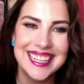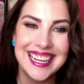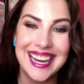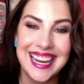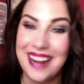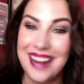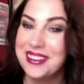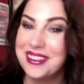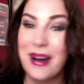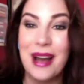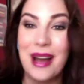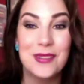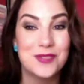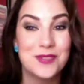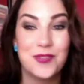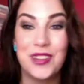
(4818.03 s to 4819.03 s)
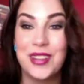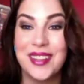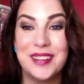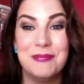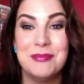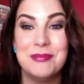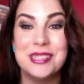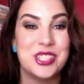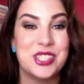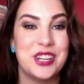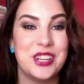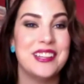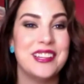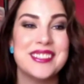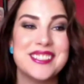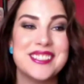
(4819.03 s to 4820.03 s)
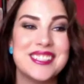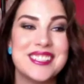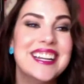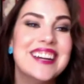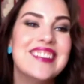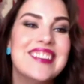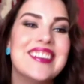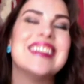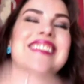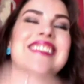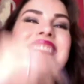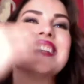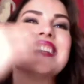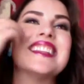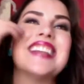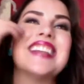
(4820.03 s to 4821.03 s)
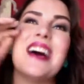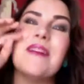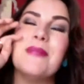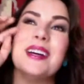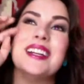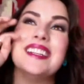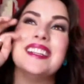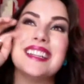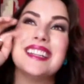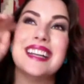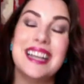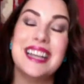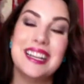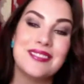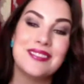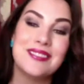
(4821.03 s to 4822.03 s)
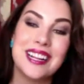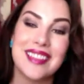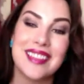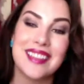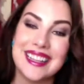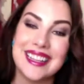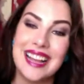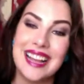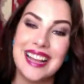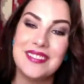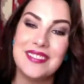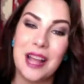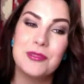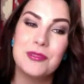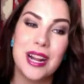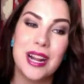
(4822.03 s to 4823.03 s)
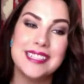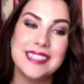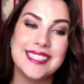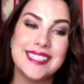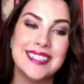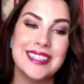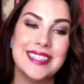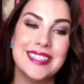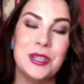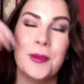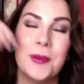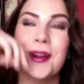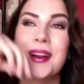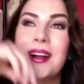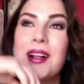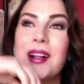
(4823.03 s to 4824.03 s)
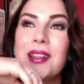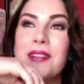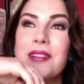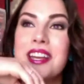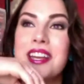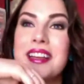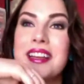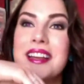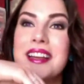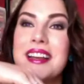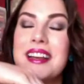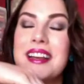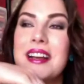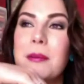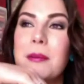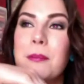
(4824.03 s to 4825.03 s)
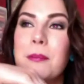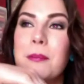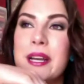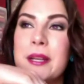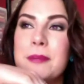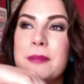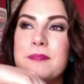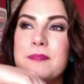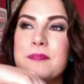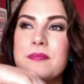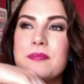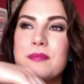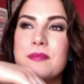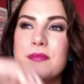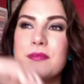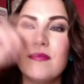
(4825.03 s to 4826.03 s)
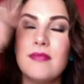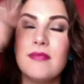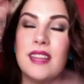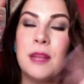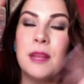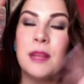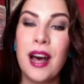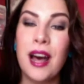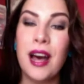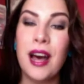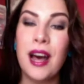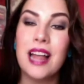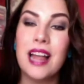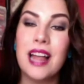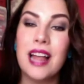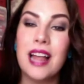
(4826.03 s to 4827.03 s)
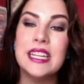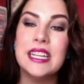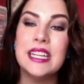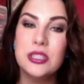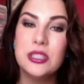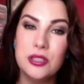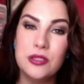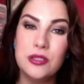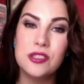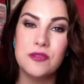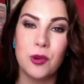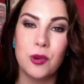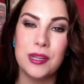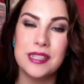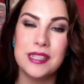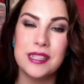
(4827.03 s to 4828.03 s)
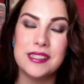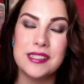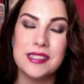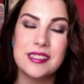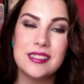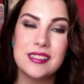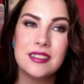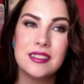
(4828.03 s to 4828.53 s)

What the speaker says: I don't know. I was feeling mischievous when I said that, but really, I'm trying to see the humor in all of it, but bottom line, news voice